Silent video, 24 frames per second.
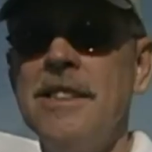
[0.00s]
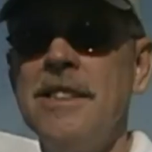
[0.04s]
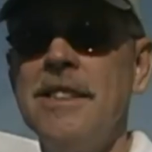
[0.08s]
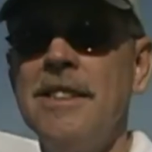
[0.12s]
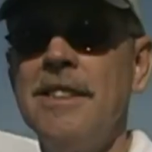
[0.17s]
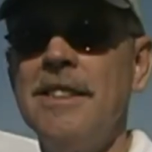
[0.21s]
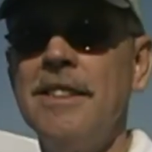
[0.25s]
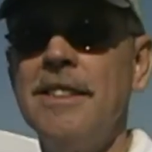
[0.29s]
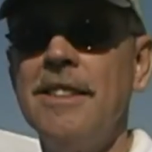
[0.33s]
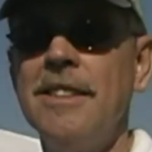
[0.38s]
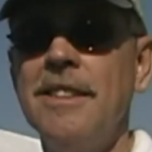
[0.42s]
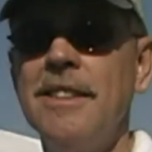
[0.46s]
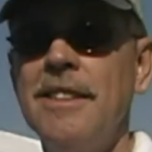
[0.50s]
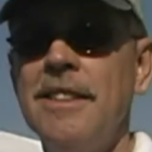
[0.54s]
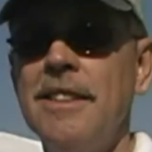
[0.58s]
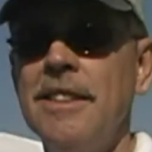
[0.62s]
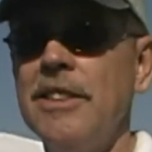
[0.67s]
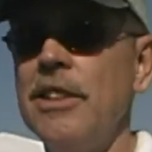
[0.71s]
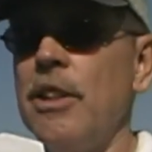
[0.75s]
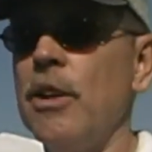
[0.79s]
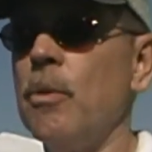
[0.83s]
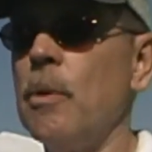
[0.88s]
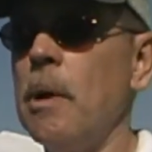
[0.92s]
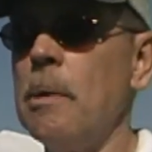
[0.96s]
would visit?
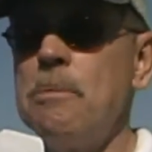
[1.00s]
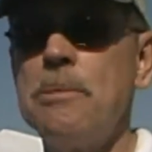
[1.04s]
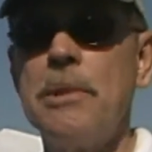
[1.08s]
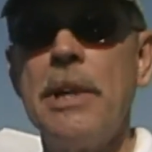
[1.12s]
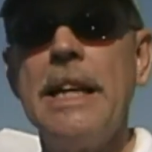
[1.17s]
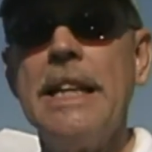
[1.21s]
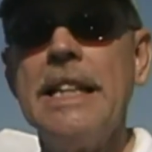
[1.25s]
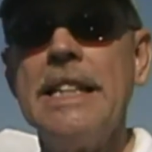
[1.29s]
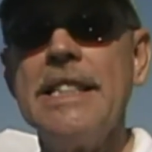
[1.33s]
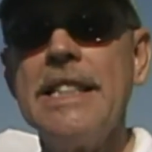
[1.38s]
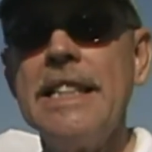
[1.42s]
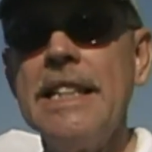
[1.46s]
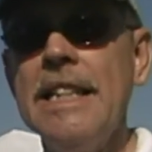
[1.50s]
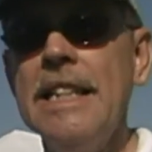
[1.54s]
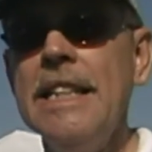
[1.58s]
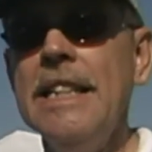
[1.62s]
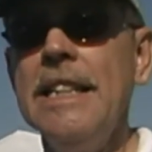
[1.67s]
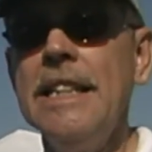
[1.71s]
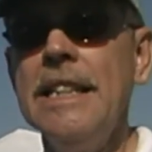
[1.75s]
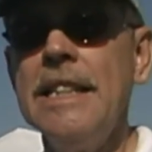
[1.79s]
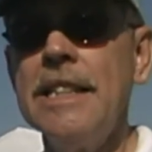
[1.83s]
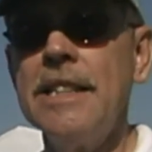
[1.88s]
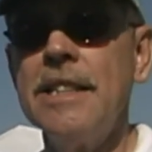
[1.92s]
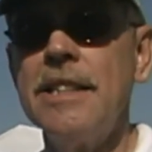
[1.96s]
Their website is
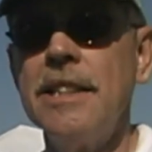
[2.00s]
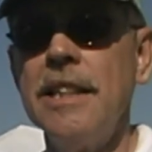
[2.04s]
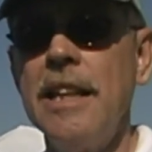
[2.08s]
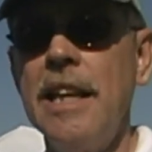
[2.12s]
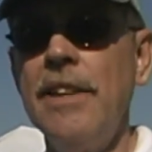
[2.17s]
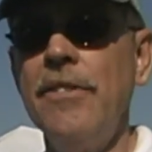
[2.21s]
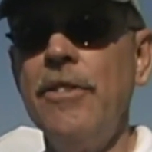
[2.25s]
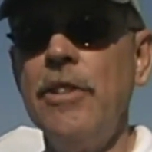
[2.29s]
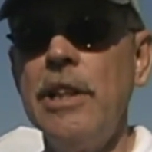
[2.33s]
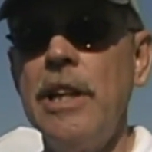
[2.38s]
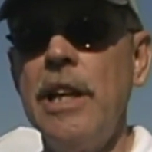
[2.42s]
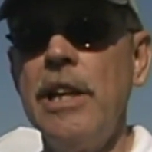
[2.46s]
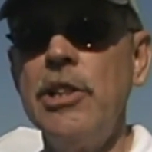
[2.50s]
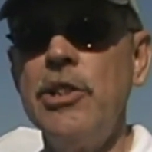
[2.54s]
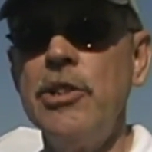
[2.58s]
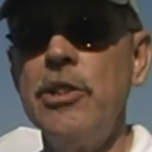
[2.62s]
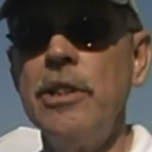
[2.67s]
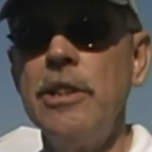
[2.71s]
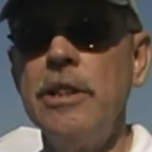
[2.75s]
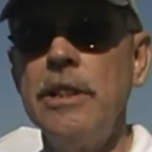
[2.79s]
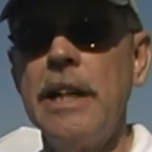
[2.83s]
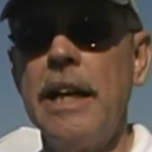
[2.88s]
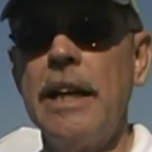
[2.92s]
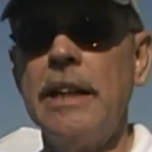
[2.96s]

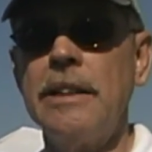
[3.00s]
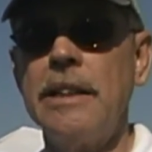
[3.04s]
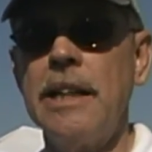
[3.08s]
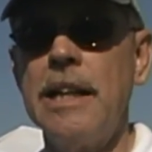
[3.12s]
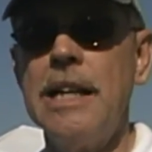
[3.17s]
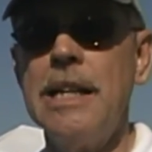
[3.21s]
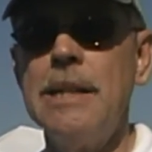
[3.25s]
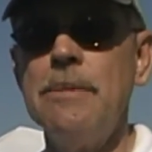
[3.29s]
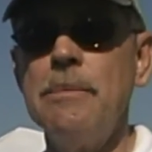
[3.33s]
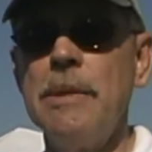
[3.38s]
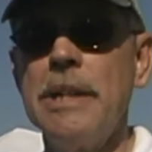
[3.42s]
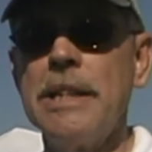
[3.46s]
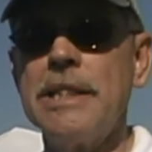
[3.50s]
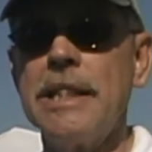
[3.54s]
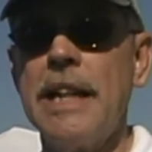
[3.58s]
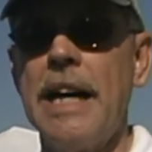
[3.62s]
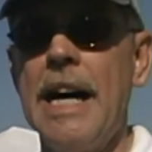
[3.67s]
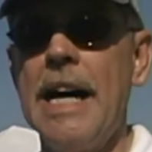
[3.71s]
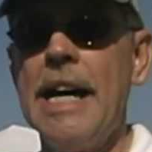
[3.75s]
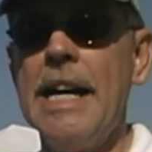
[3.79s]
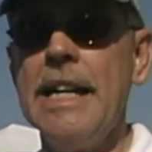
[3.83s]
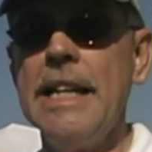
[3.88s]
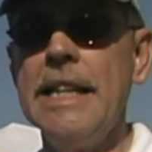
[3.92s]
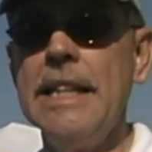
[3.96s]
indusaviation.com. That's
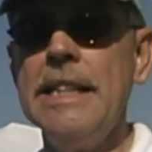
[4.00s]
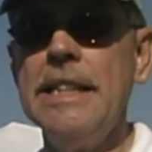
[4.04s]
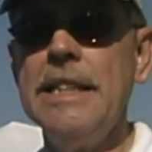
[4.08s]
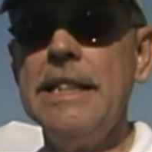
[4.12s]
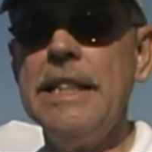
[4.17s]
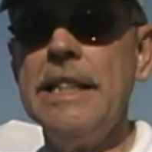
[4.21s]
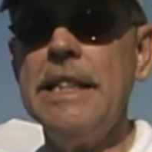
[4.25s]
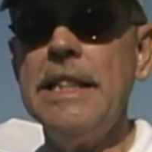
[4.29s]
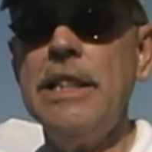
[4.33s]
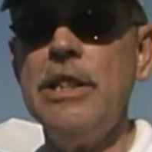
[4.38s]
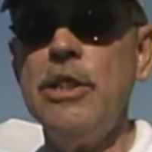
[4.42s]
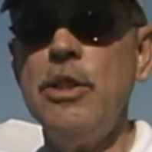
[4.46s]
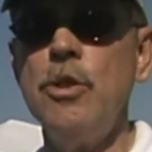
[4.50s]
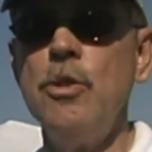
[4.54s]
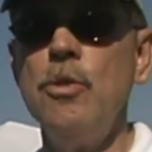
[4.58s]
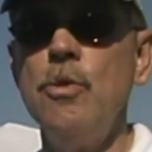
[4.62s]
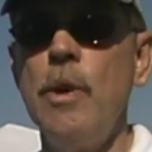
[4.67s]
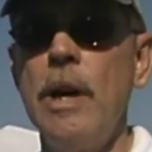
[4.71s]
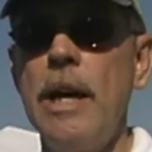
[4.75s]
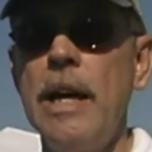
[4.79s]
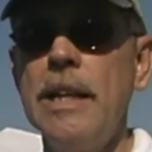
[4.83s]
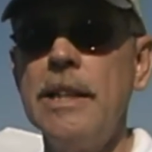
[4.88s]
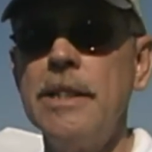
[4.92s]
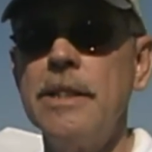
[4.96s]

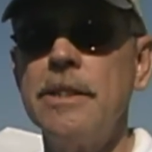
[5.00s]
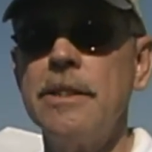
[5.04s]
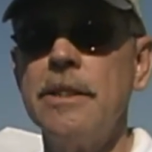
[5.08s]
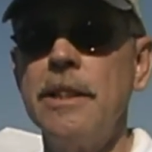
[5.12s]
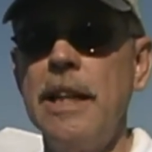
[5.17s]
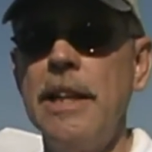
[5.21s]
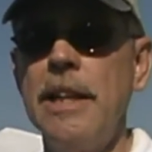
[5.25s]
I-N-D-U-S